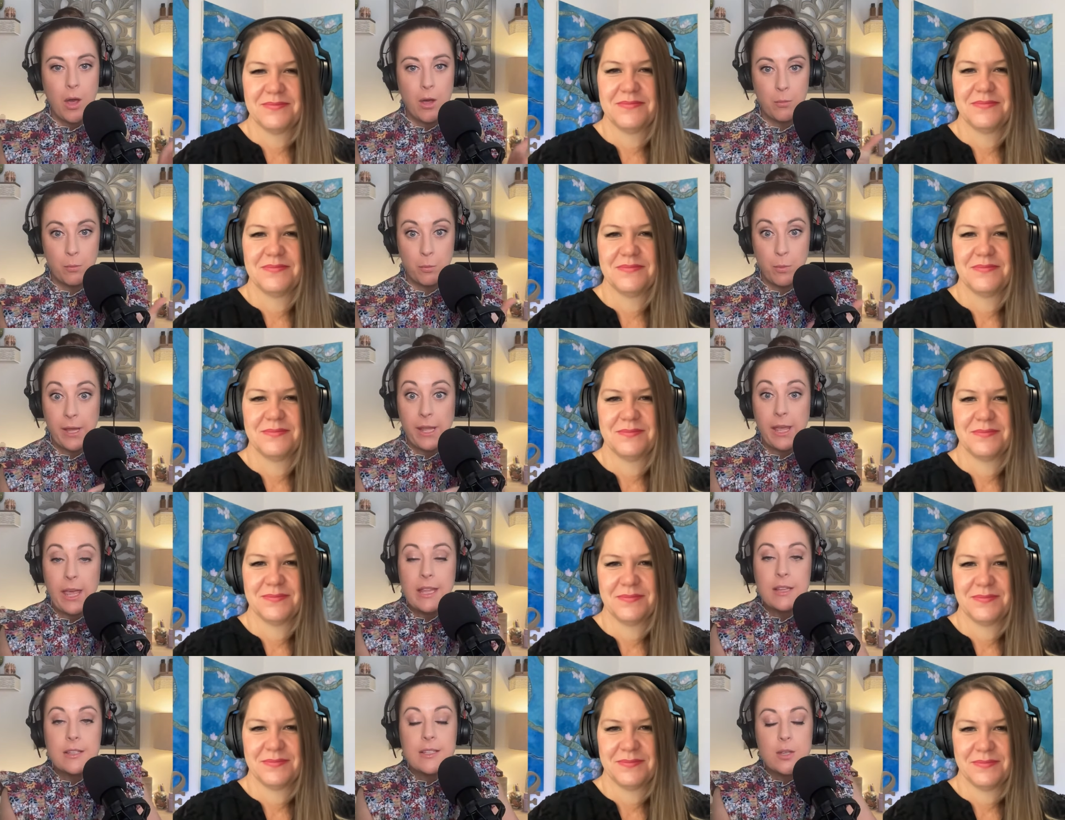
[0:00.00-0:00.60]

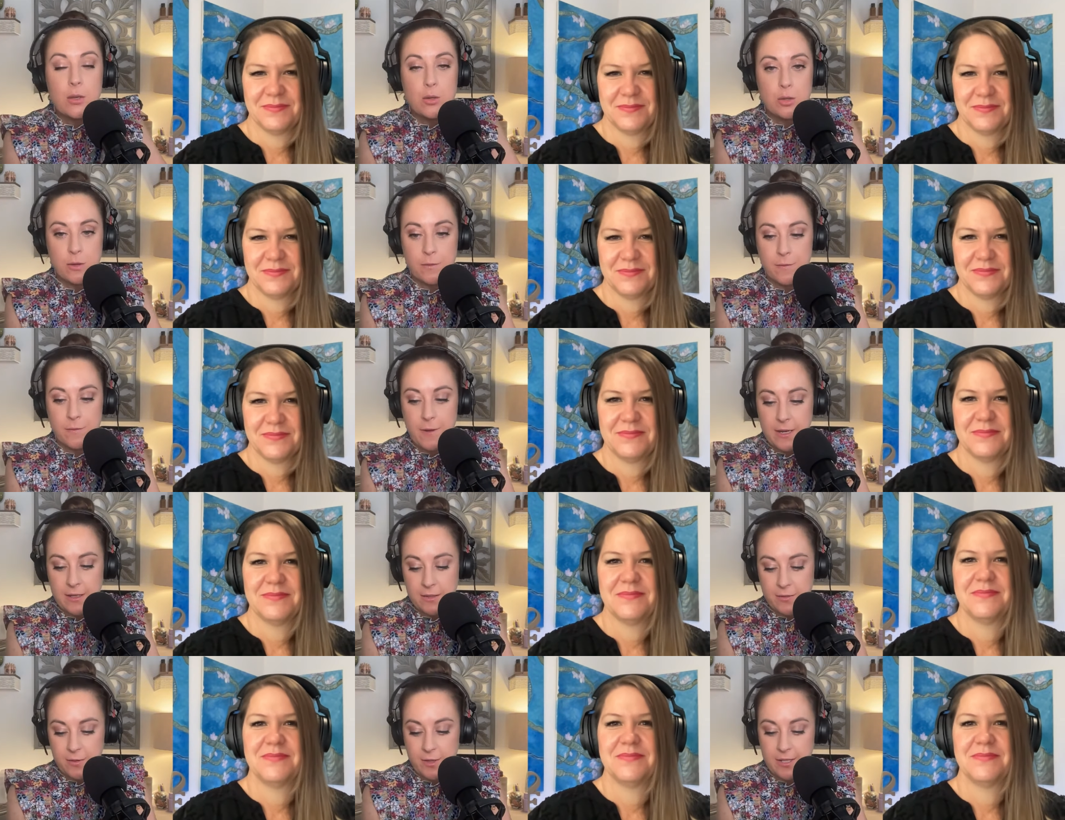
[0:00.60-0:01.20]
Speaker 1: like in social
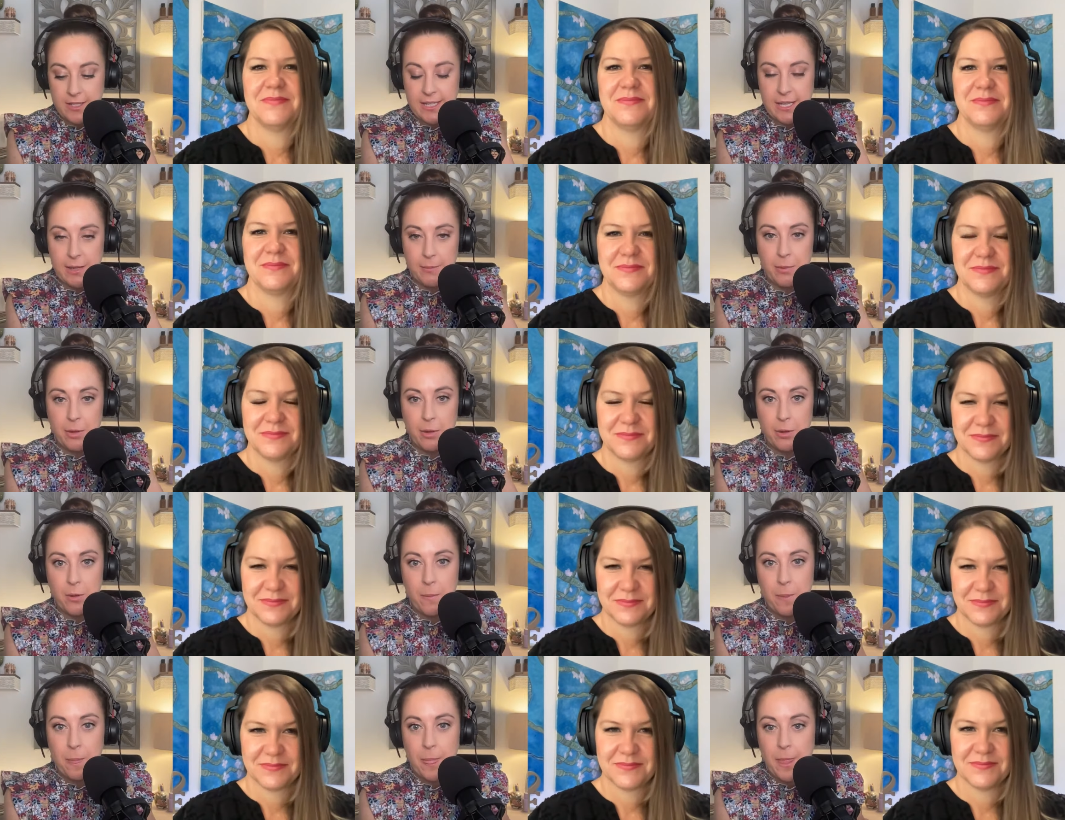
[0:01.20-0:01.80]
fox, for
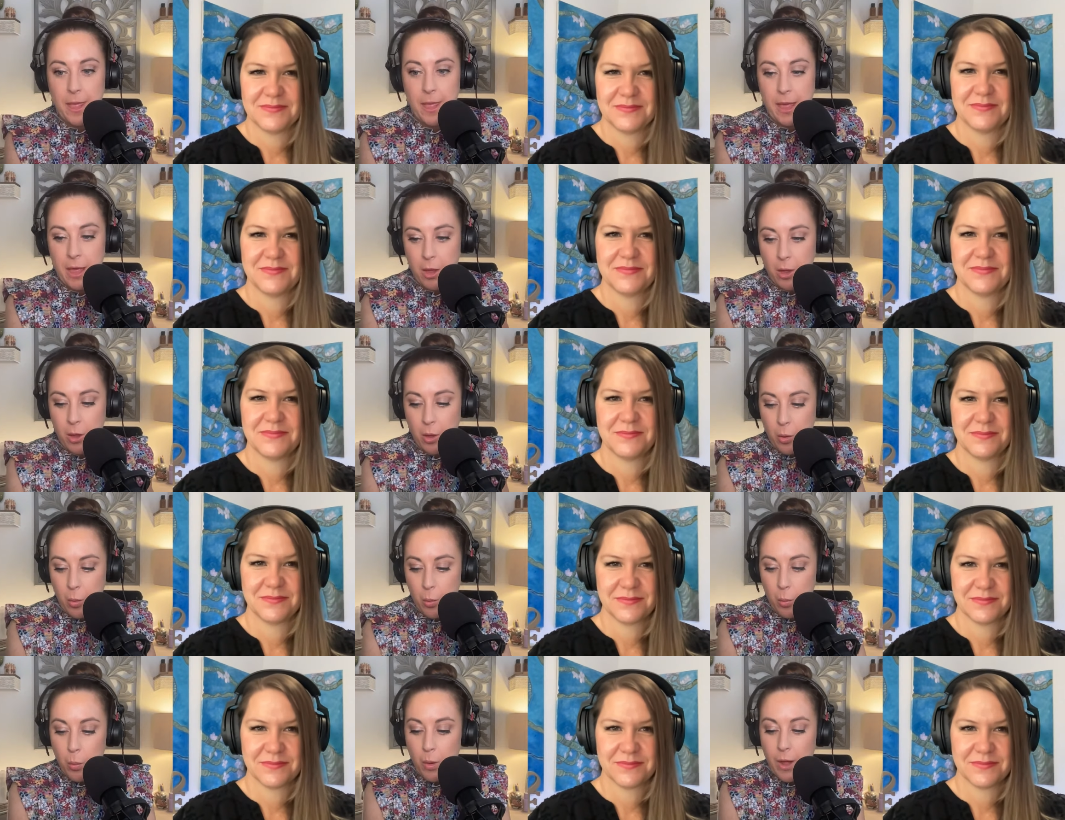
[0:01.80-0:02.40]
example,
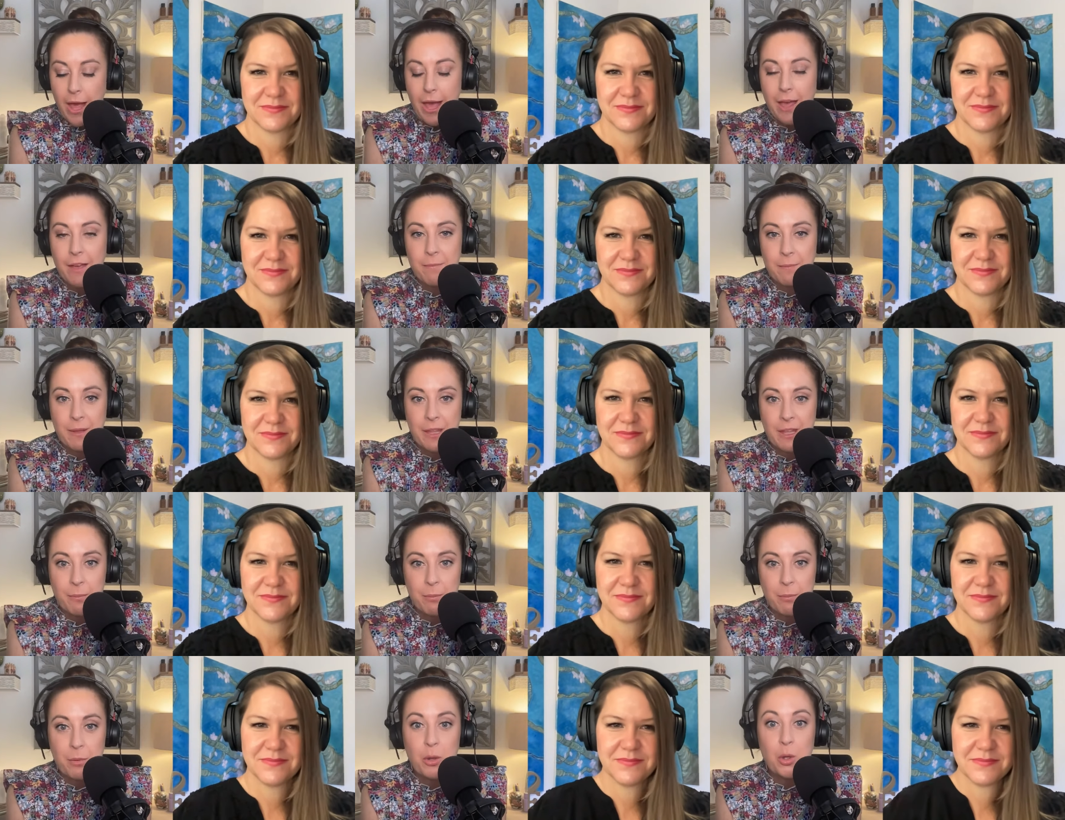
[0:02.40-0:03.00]
we'll have
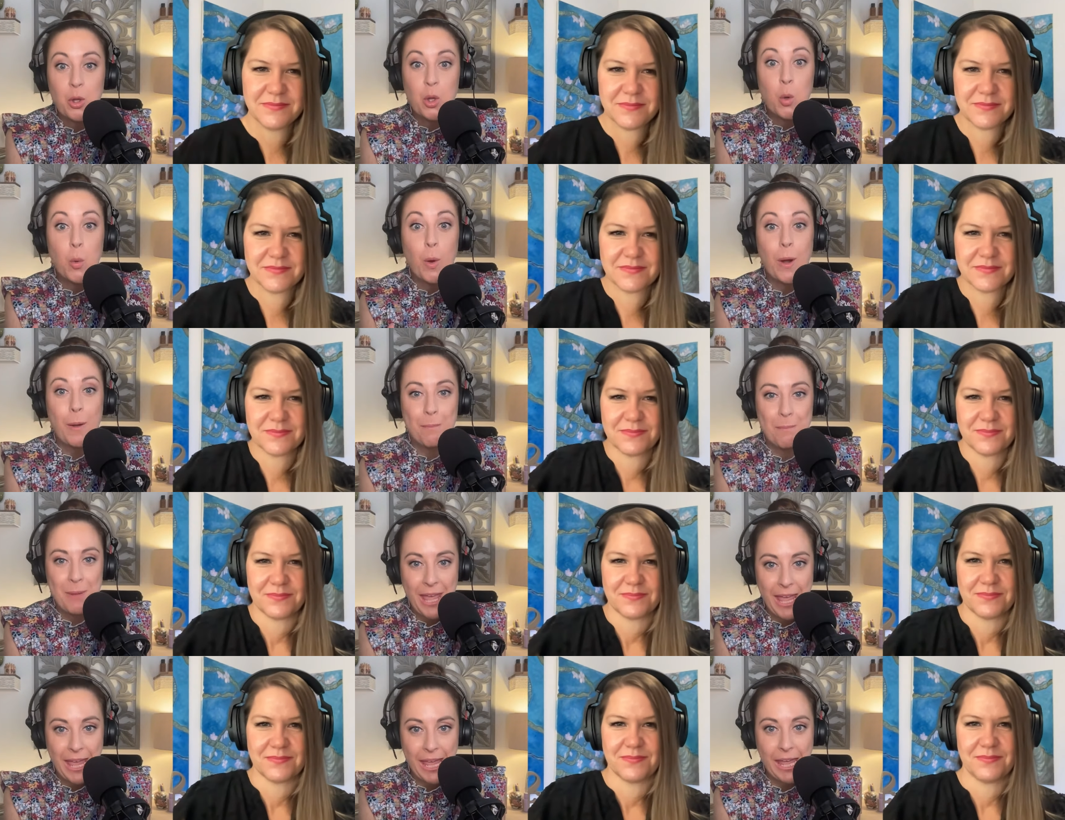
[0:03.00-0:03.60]
people who are
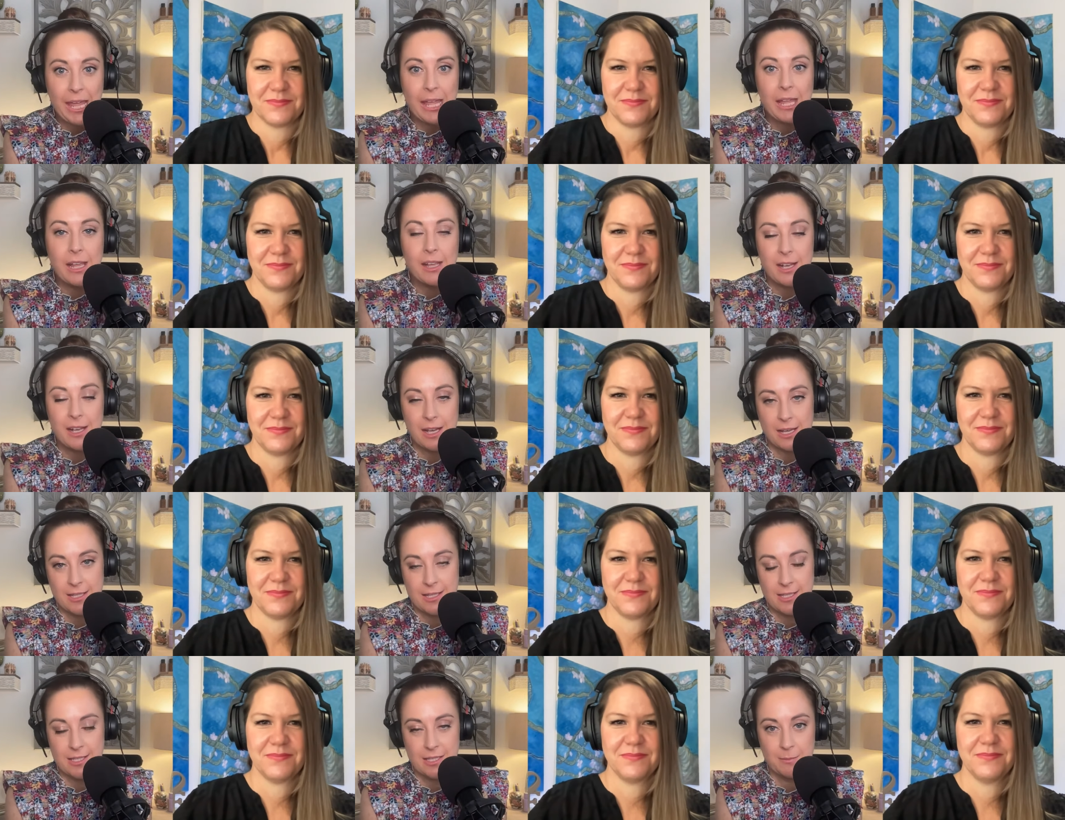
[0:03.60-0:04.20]
paying
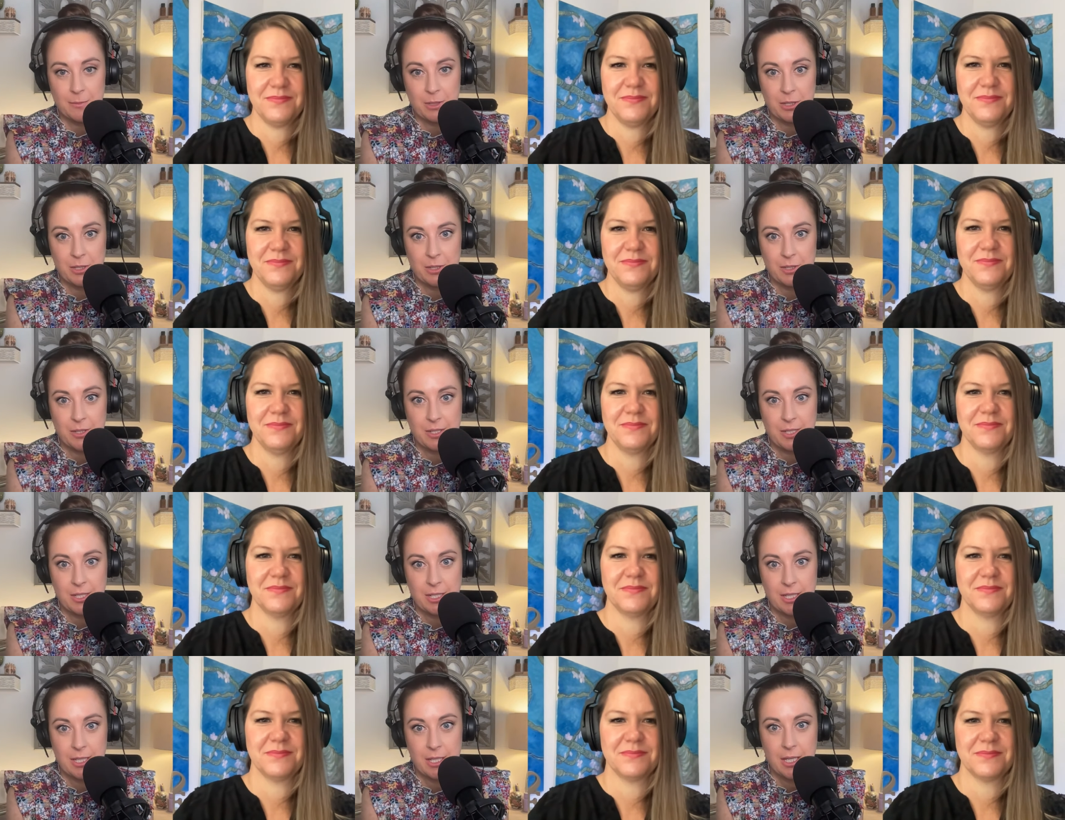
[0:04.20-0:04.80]

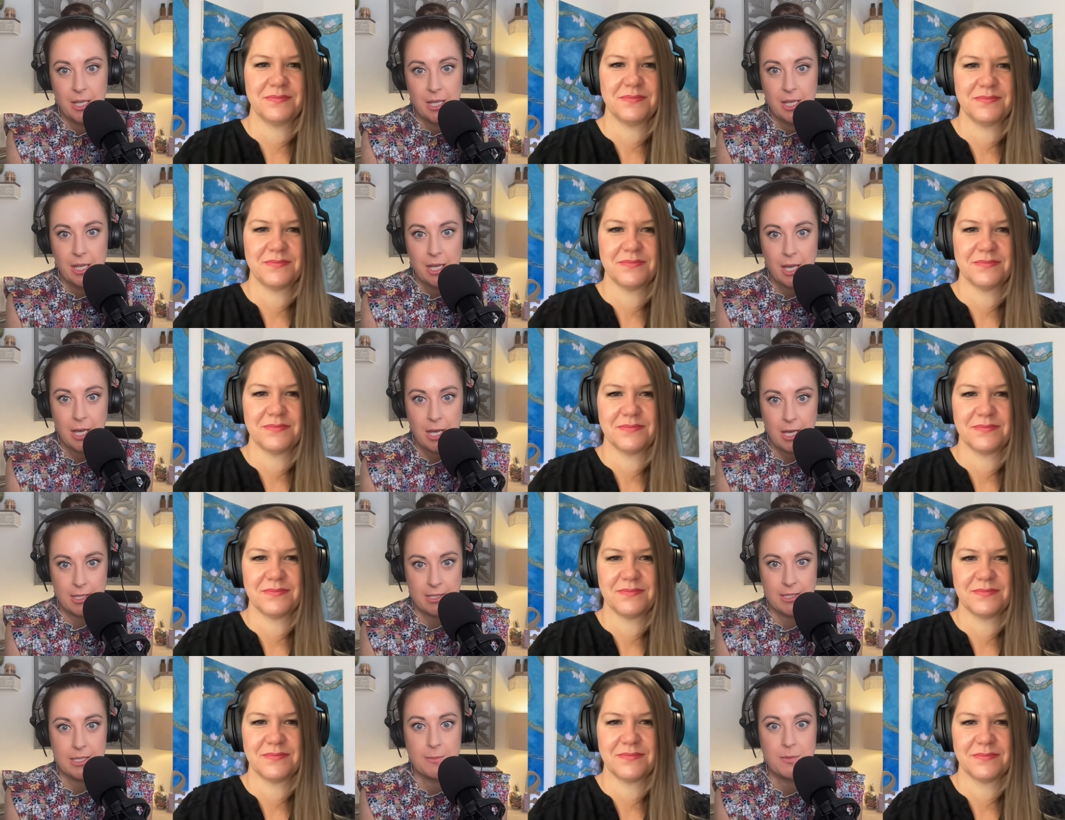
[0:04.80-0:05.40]
customers
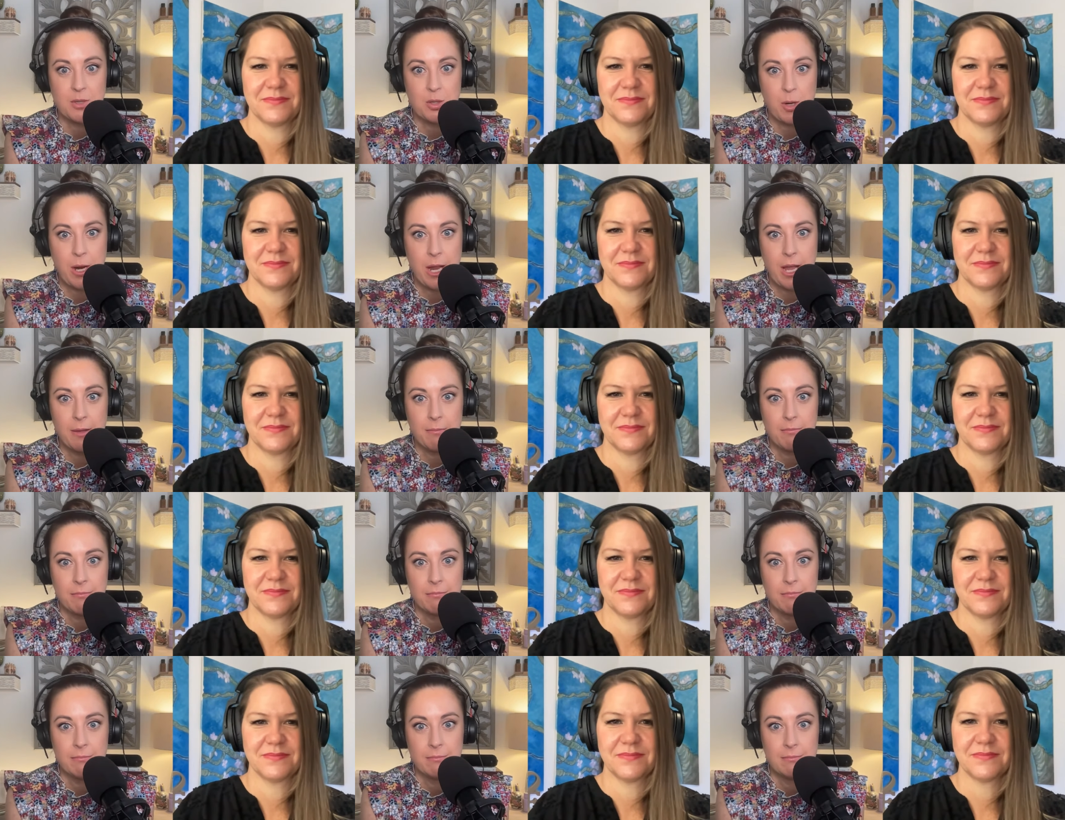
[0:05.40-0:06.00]
unsubscribe.